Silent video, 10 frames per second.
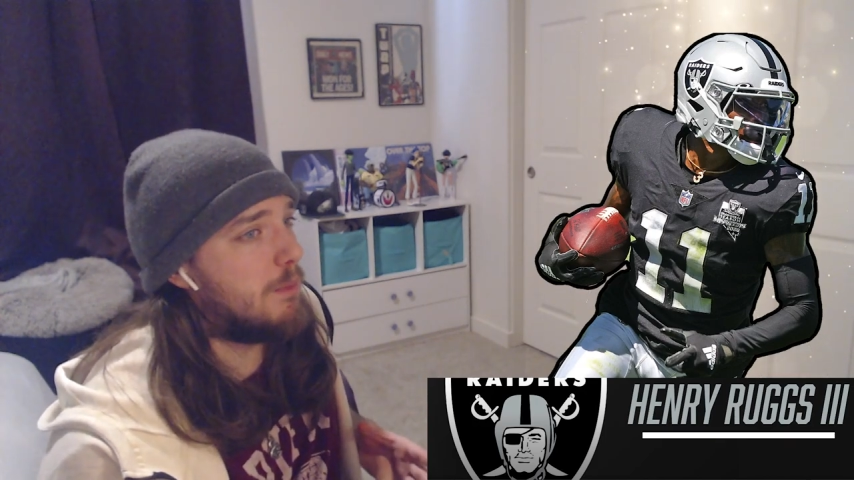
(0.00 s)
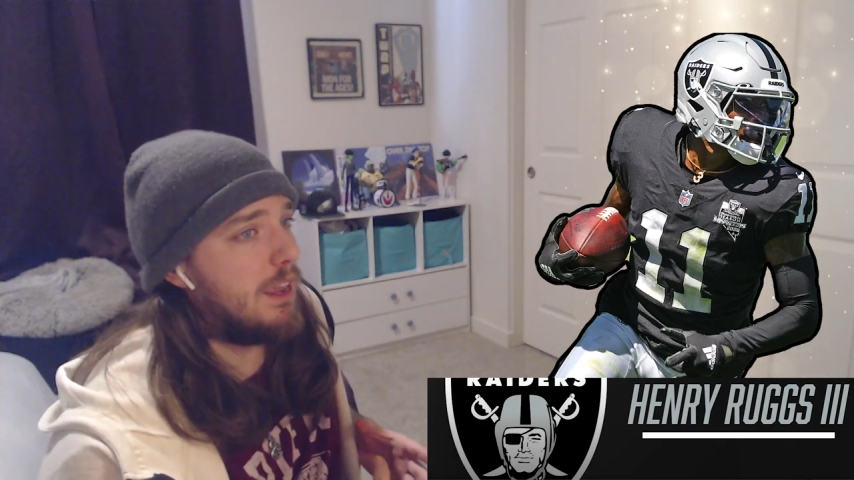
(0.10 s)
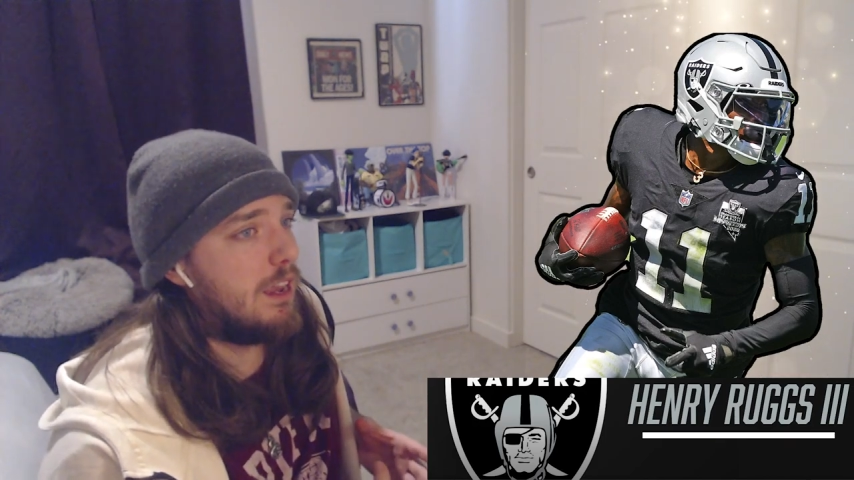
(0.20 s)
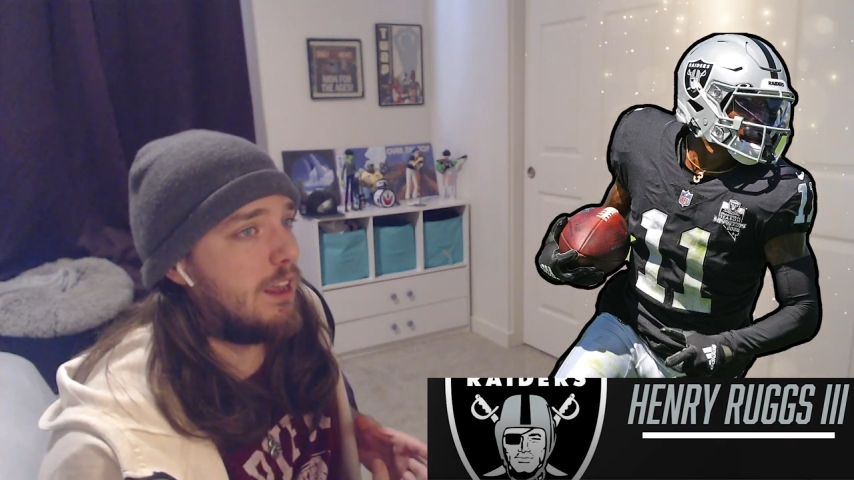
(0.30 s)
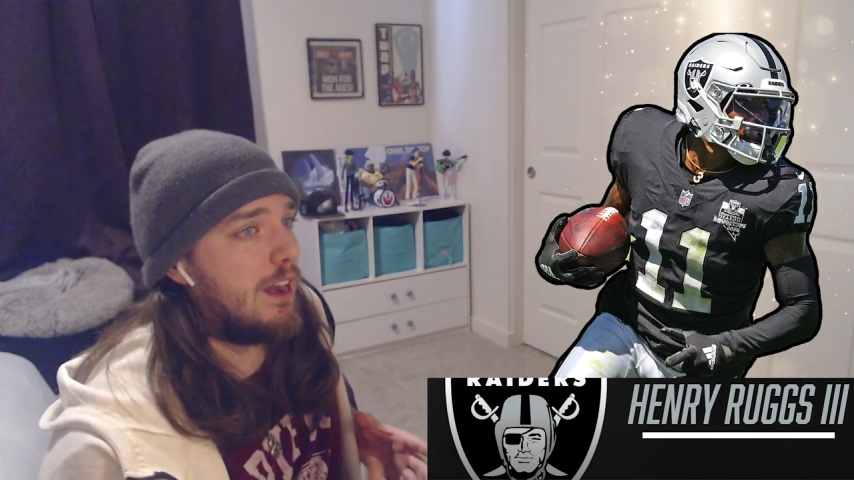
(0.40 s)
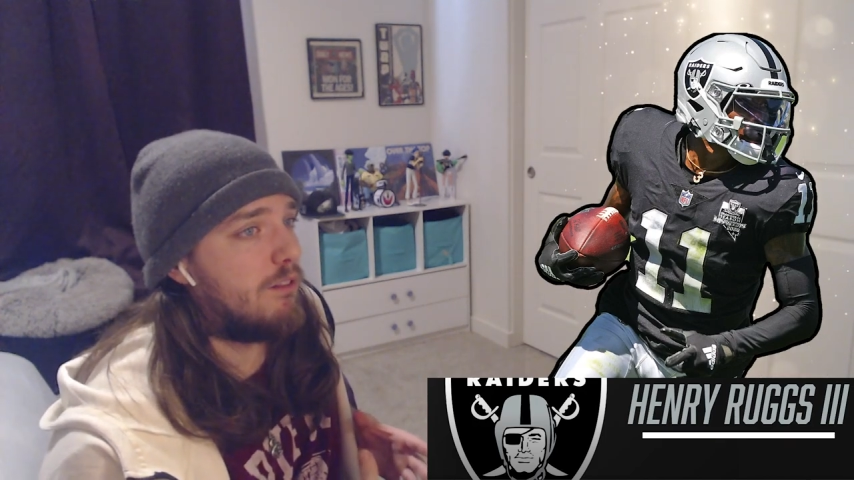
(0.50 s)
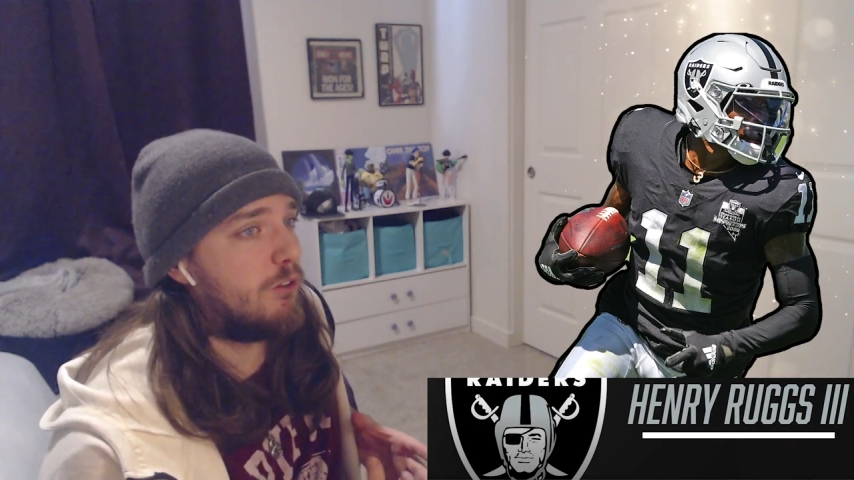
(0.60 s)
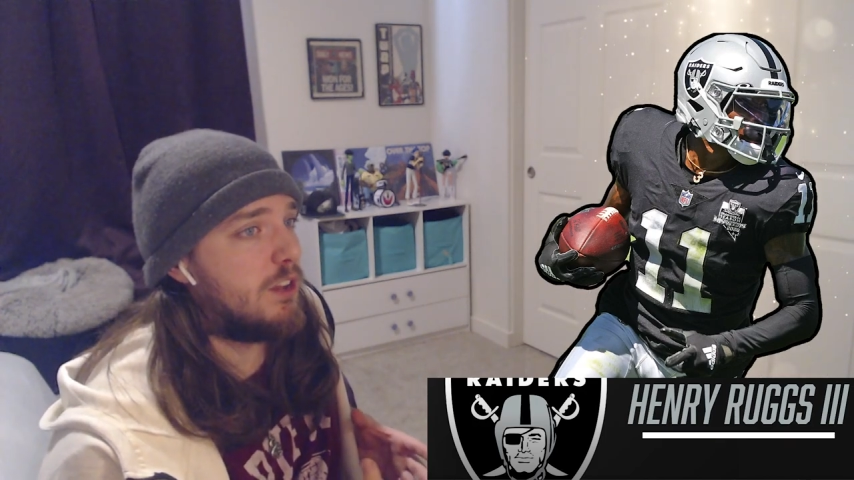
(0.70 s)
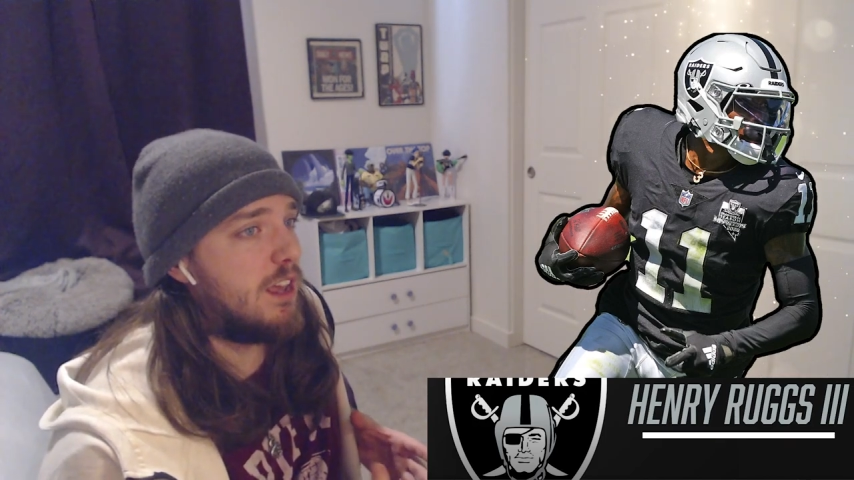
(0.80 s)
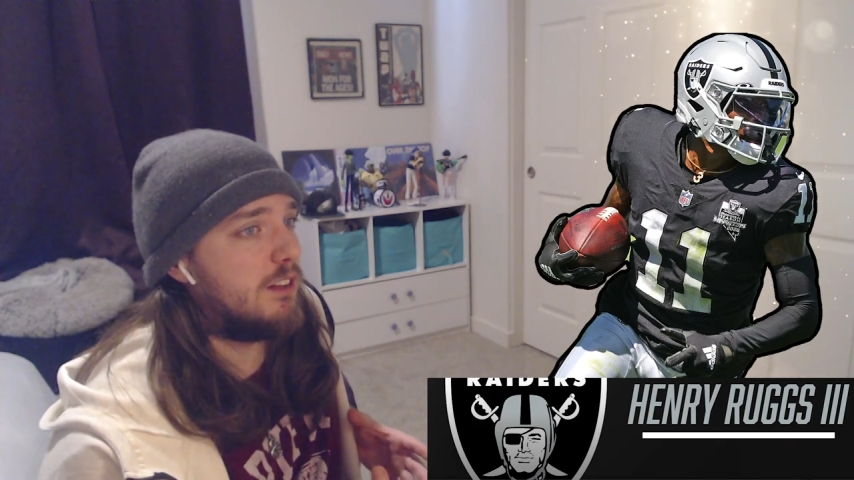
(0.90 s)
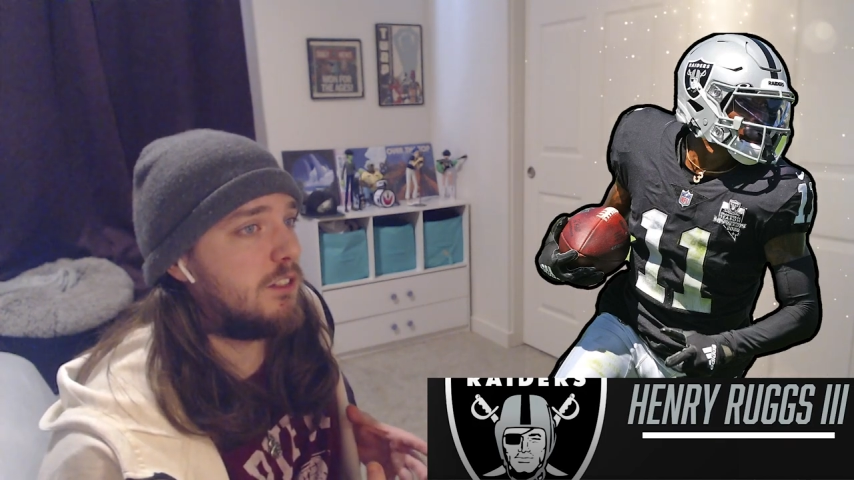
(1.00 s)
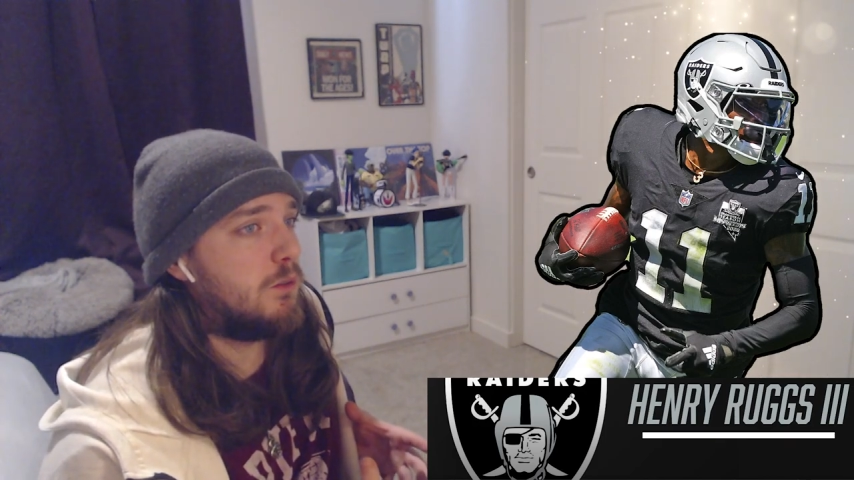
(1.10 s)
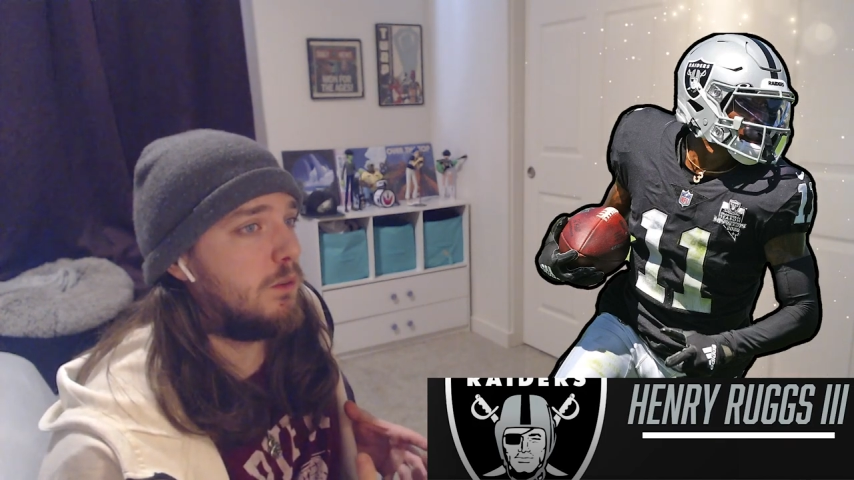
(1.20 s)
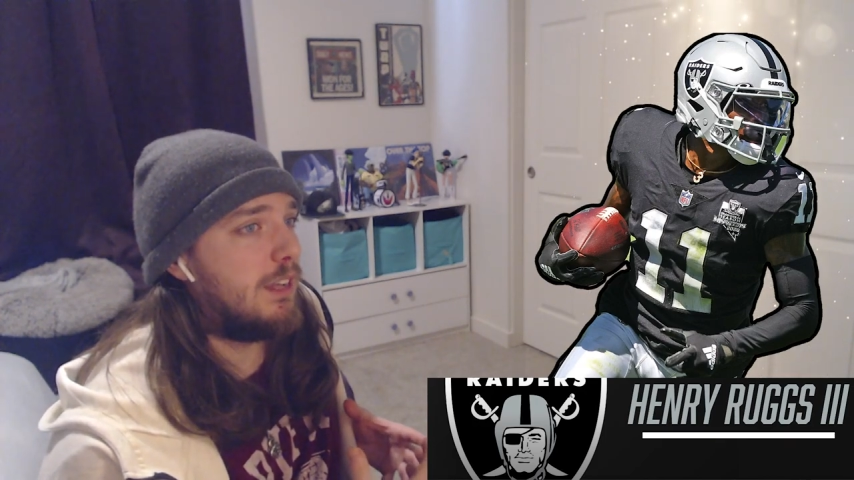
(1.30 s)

making an effort yet to